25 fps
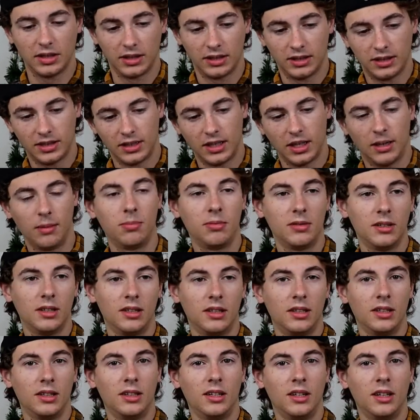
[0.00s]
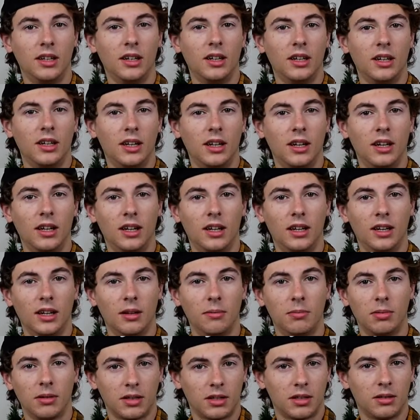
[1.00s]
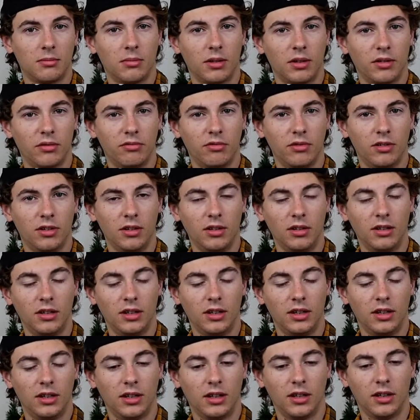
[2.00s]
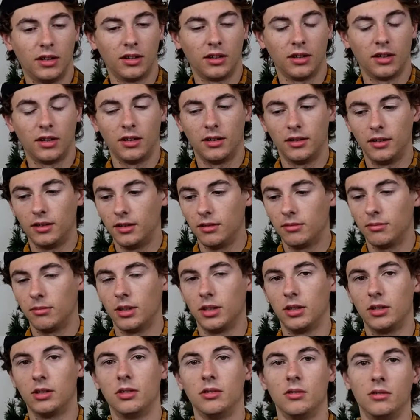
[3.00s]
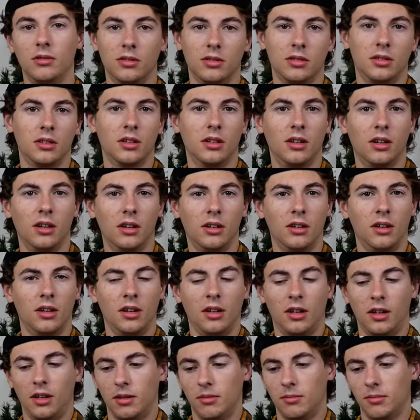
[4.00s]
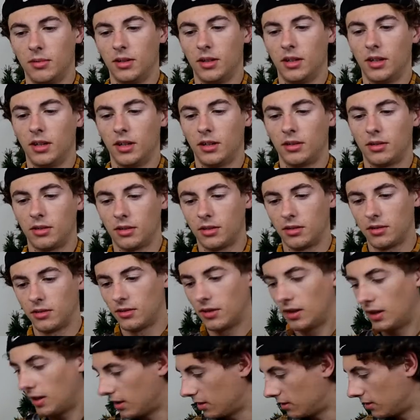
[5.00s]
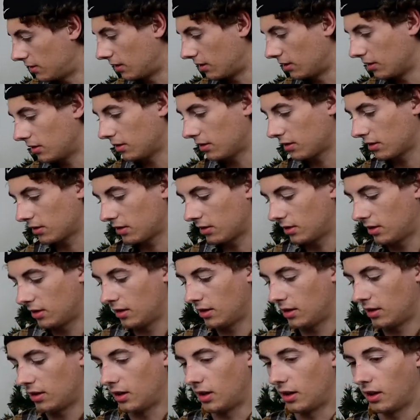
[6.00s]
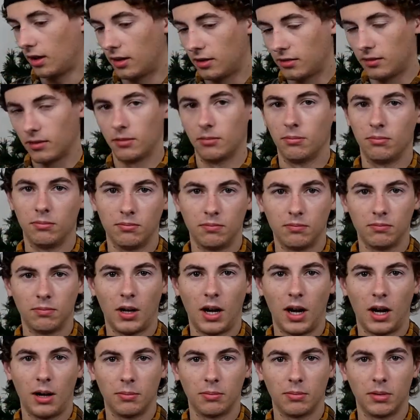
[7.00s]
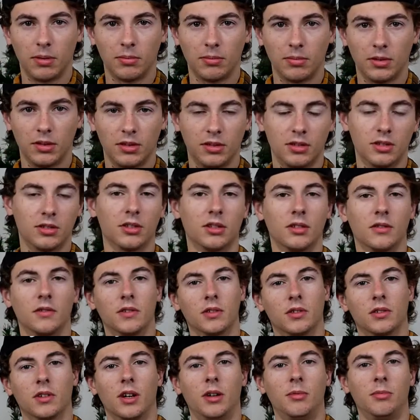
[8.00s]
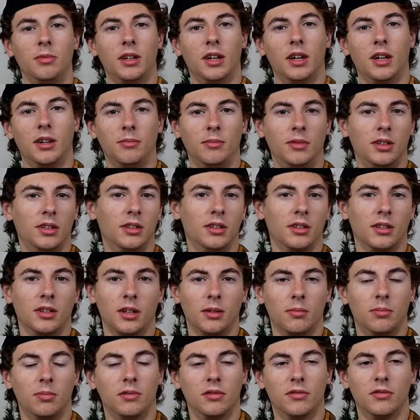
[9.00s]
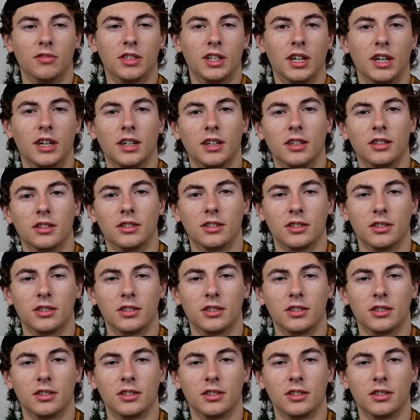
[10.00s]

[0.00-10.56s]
I stepped in it, and I picked up my foot, and I thought, oh, my shoe is gone. But then I'd turn around and look, and it would pop up to the surface right behind me in a couple of seconds.